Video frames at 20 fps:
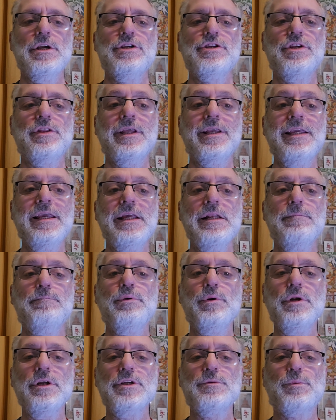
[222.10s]
So the key to
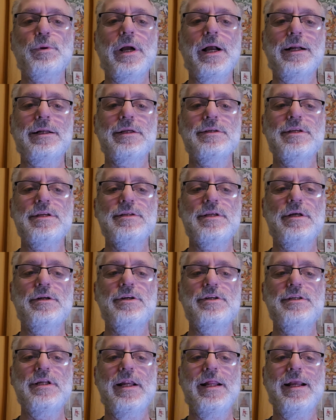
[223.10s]
Buddhist practice is
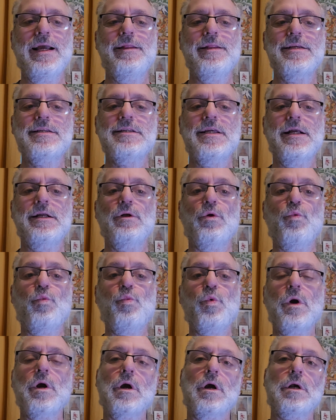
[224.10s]
understanding how this cycle
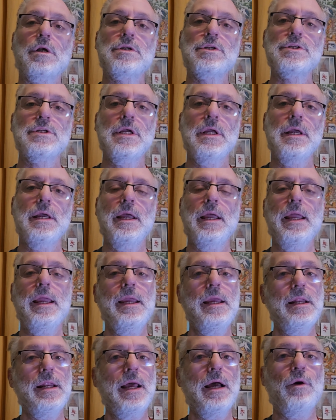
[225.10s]
works
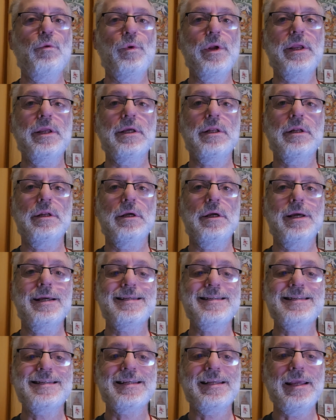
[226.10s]
and how we can
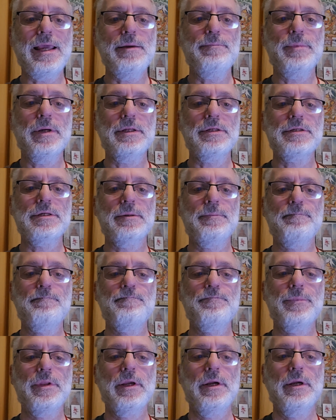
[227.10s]
escape it.
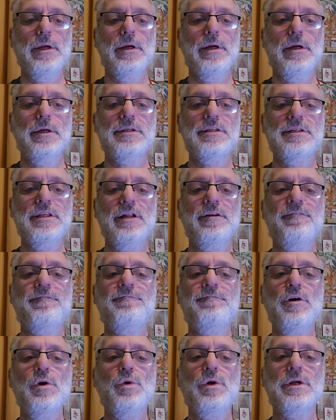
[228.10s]
Instead of
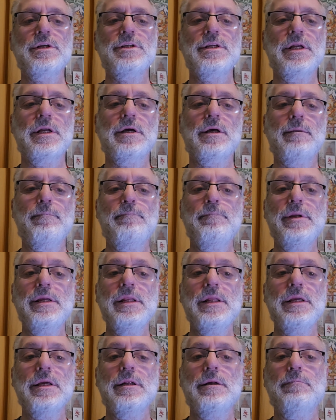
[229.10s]
focusing on
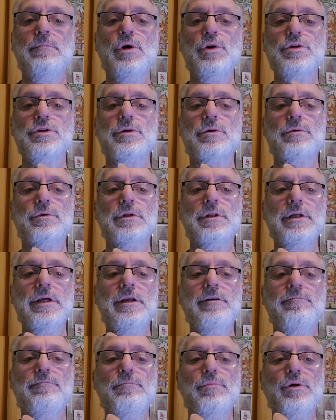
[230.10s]
immediate emotional
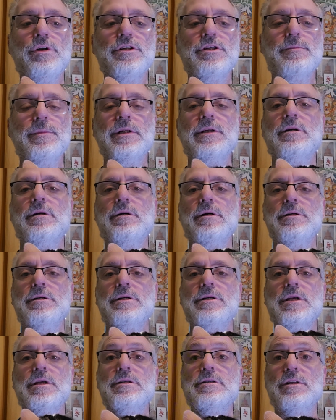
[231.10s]
relief, Buddhism
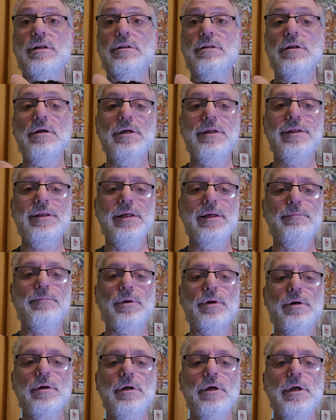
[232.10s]
encourages us to look
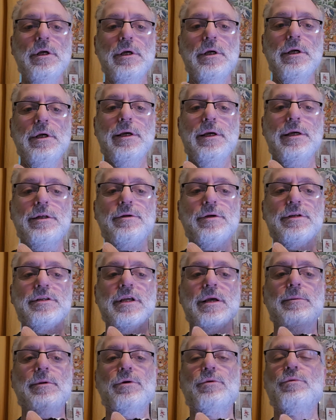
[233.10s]
deeper and to
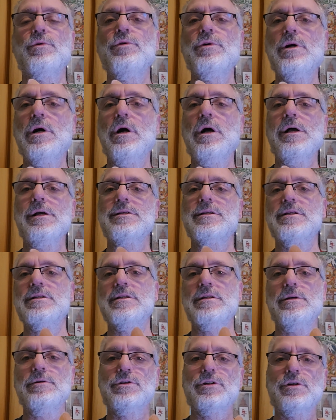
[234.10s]
examine the root
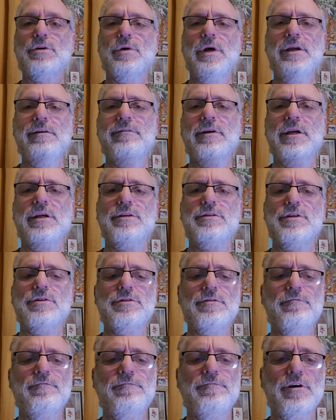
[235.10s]
causes of those cravings,
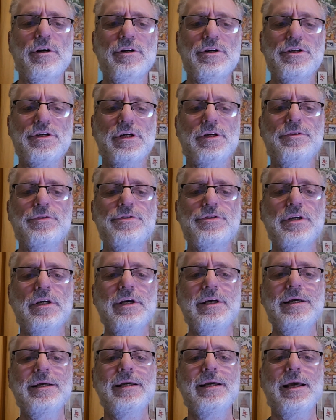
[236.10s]
those aversions,
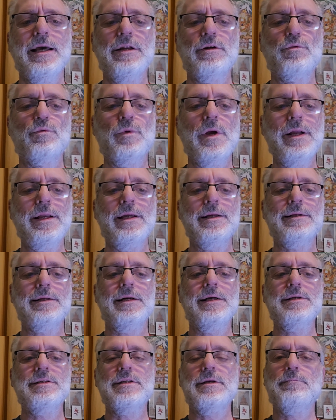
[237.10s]
and to
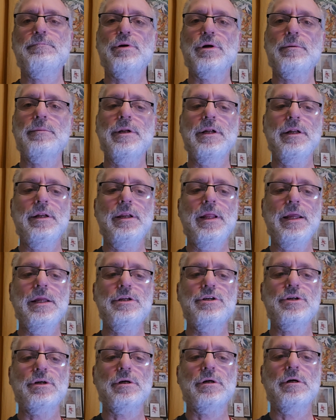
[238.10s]
recognize the impermanent
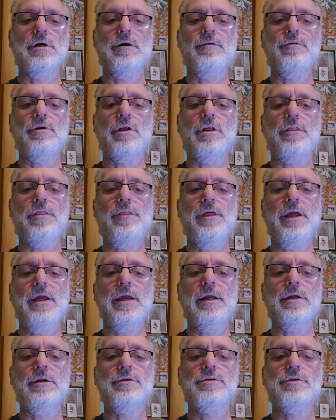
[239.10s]
nature of all
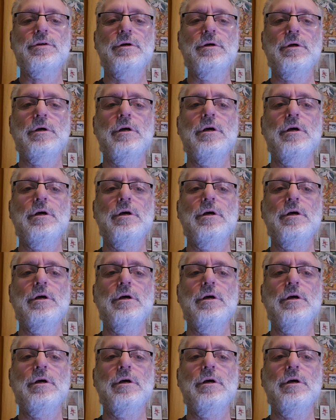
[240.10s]
things.